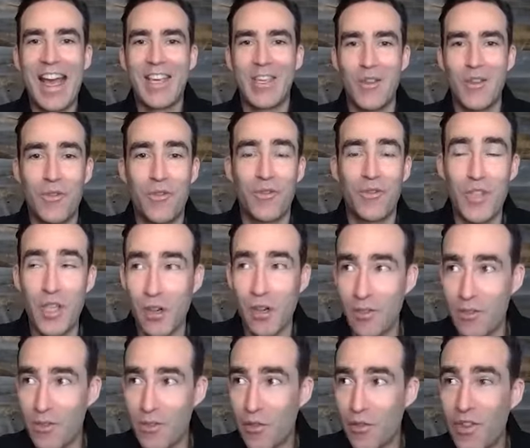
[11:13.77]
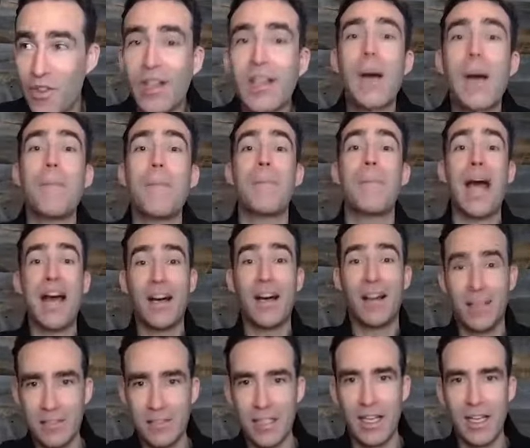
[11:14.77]
you feel
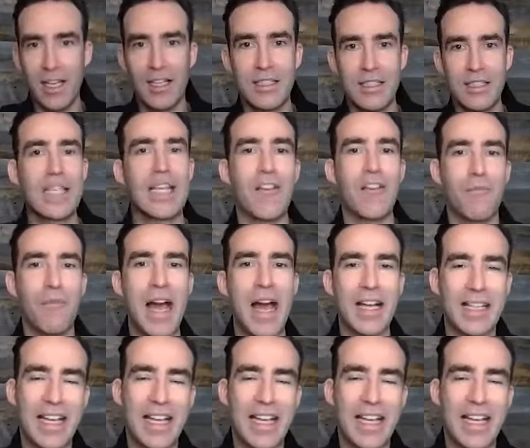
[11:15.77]
compelled to give back.